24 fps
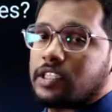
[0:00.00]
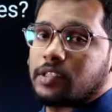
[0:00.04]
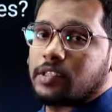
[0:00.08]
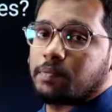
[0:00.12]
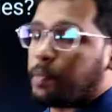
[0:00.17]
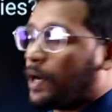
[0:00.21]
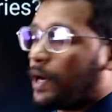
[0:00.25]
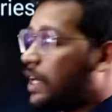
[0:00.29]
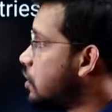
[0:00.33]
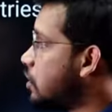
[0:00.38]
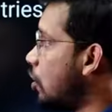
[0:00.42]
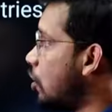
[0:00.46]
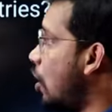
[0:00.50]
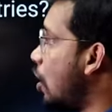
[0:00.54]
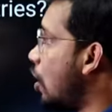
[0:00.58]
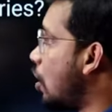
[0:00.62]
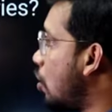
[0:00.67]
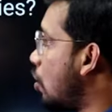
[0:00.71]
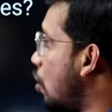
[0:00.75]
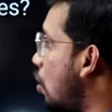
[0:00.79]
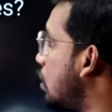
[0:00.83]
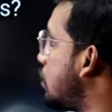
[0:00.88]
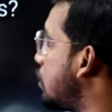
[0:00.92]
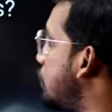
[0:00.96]
spreads
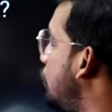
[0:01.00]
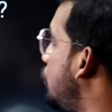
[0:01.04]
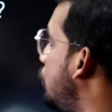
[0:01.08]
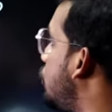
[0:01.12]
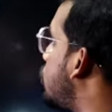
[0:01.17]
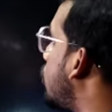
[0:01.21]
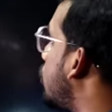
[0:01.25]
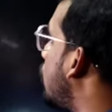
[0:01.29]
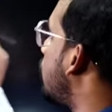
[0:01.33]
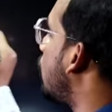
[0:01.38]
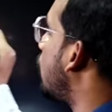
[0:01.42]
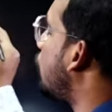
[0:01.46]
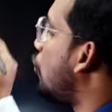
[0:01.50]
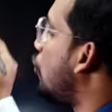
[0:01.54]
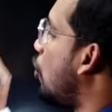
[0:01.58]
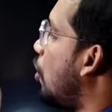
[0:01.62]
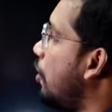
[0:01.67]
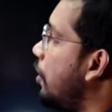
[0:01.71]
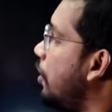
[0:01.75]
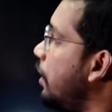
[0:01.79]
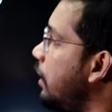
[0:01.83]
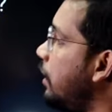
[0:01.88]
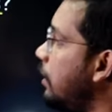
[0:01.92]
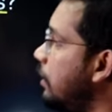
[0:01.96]
across which of the
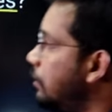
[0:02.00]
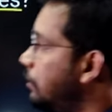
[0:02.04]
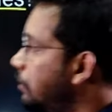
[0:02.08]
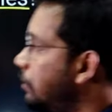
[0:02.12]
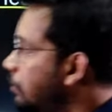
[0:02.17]
following